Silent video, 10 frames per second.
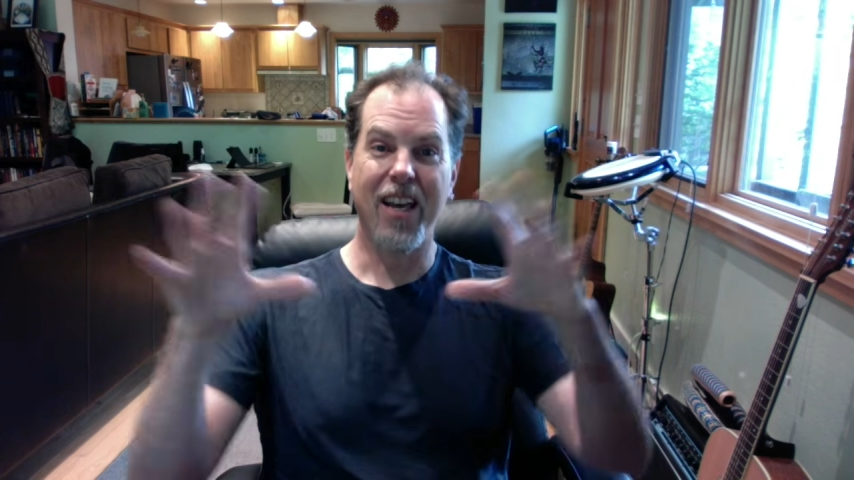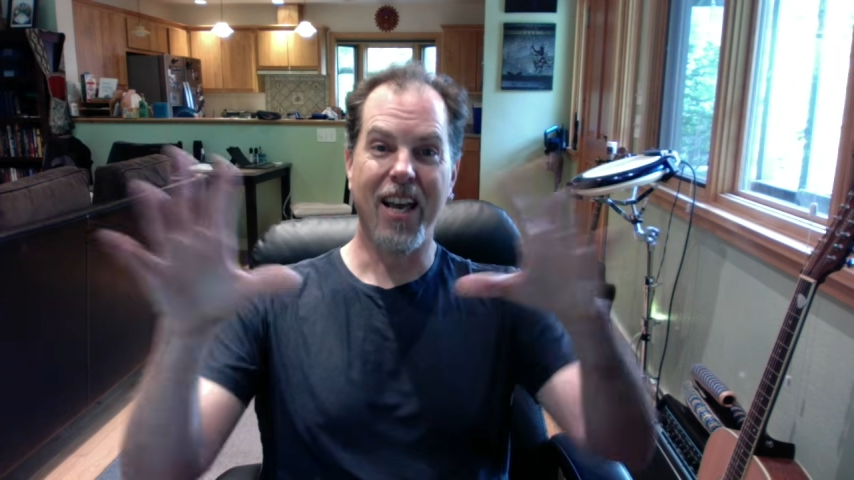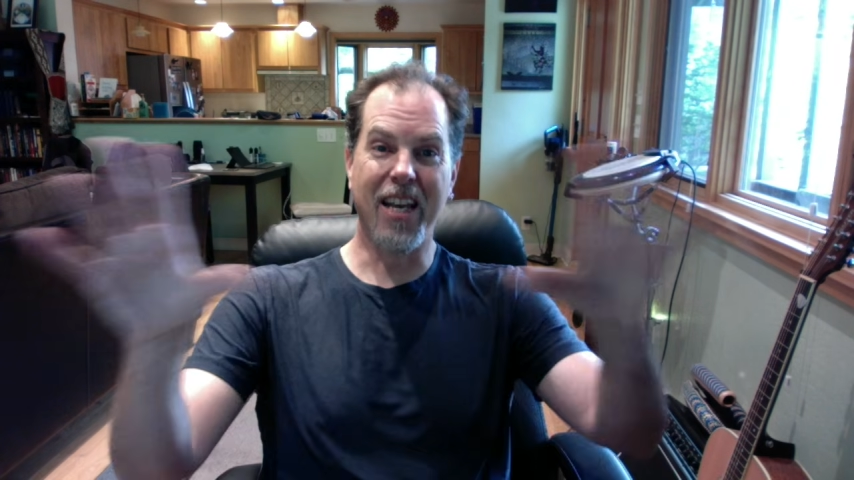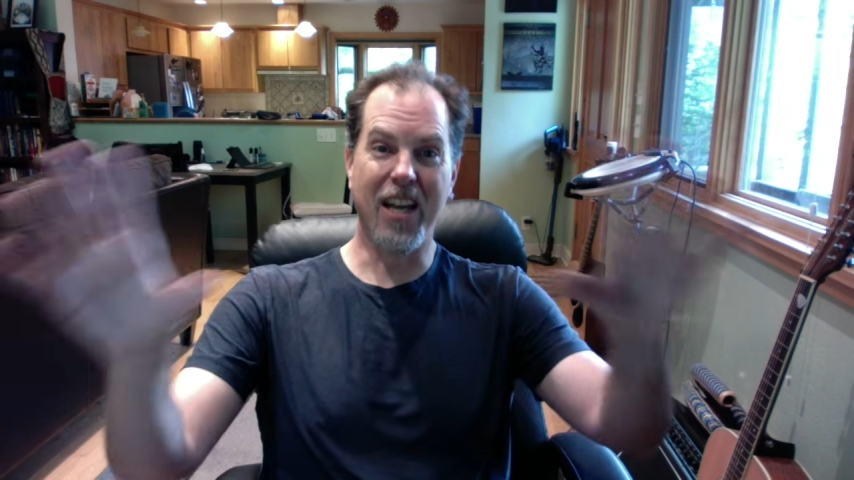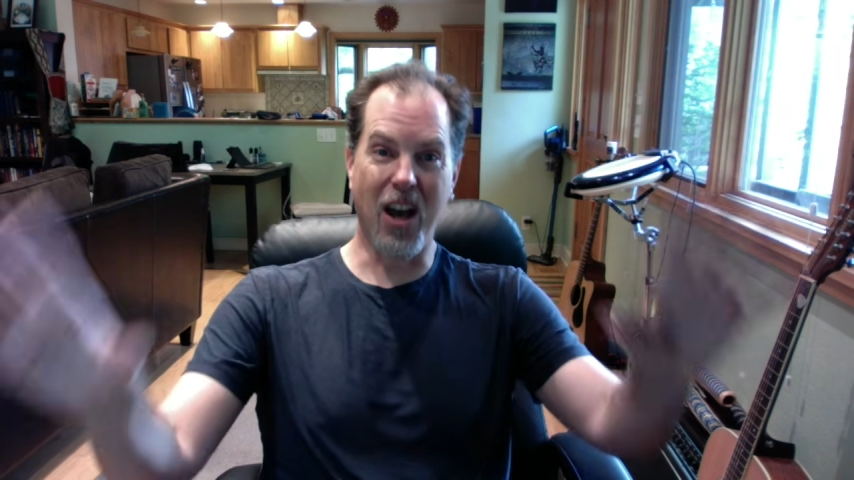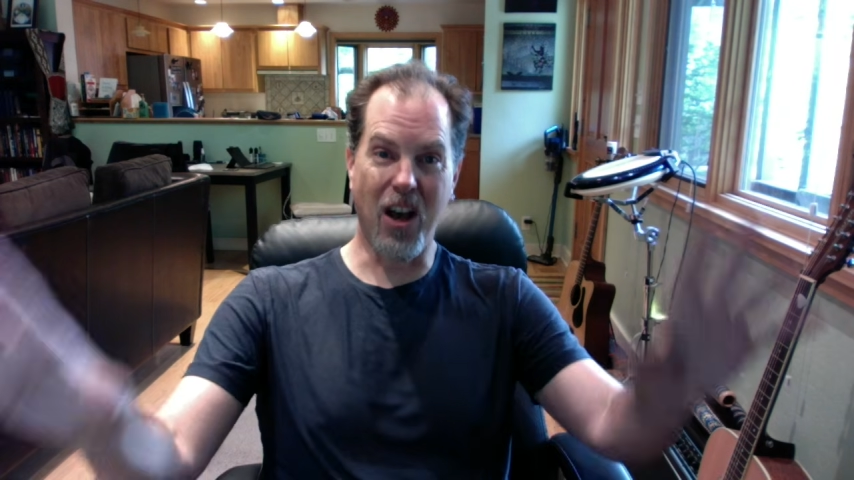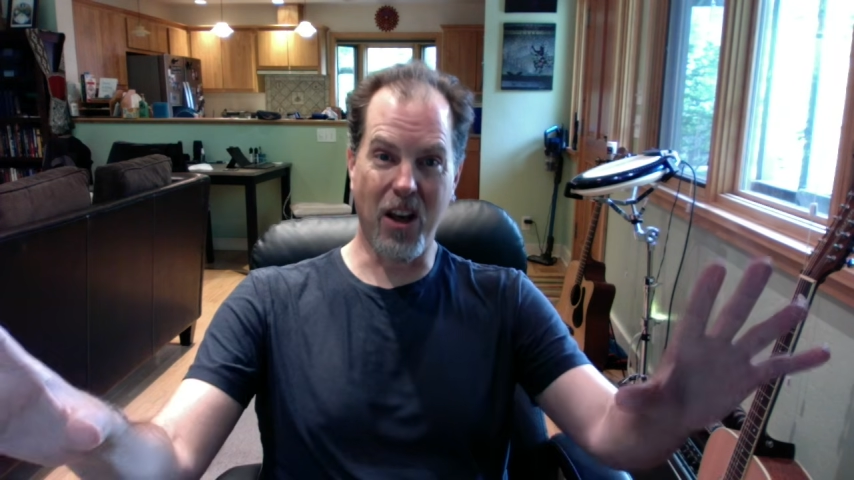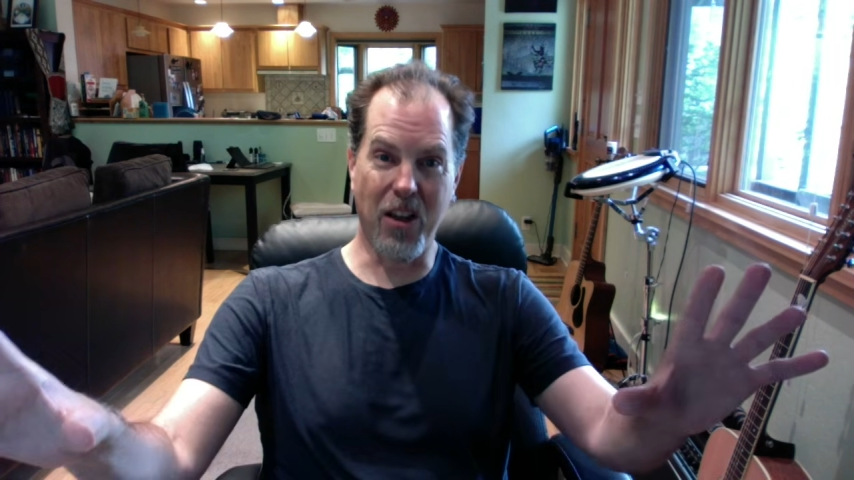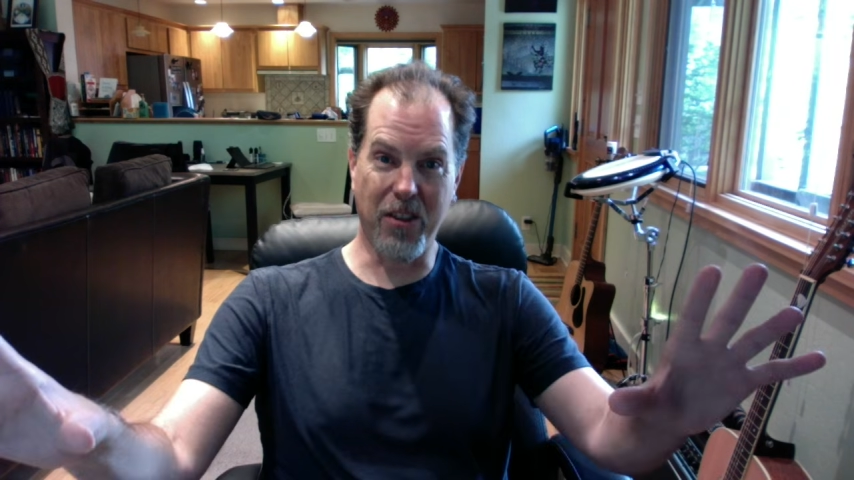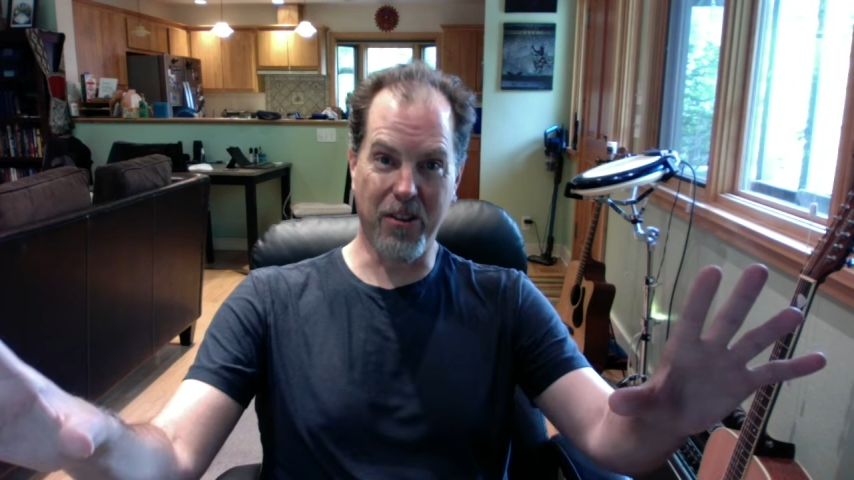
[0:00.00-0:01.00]
and
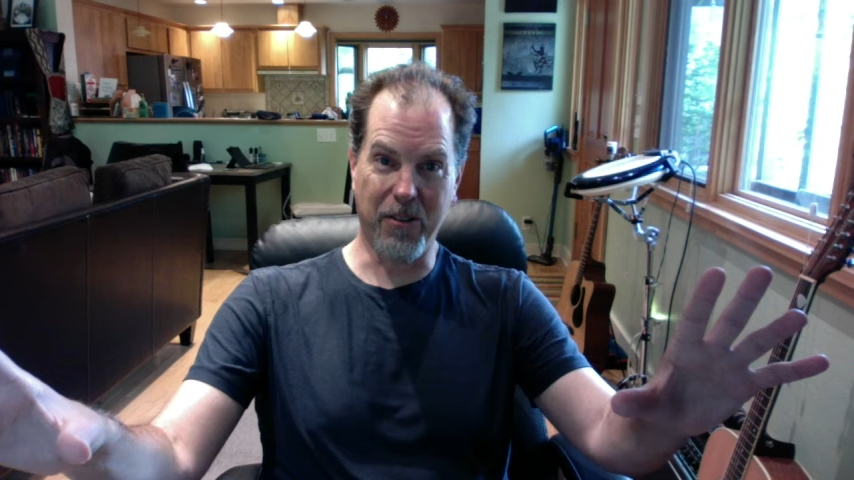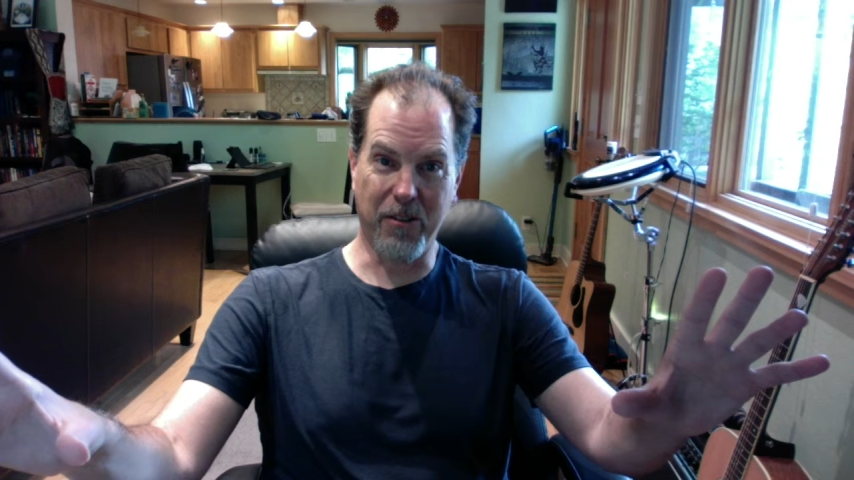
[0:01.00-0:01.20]
other.